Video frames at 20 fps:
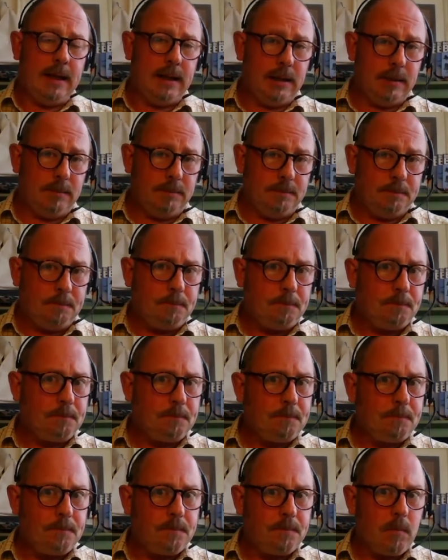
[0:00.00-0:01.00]
Um,
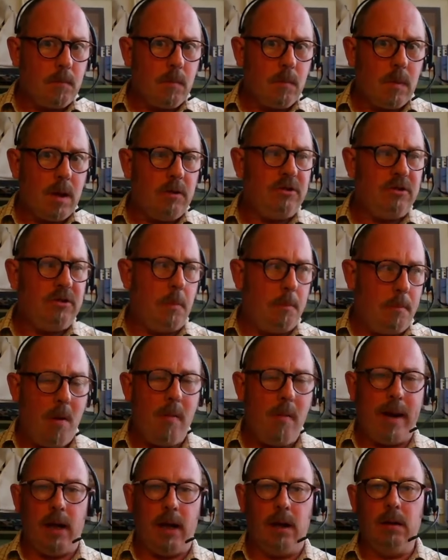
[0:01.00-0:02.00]
so
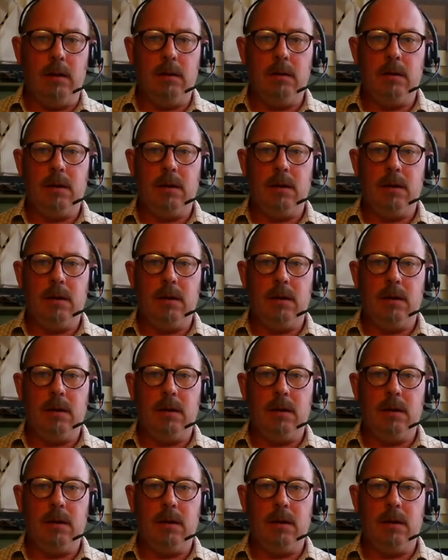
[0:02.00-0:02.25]
Boeing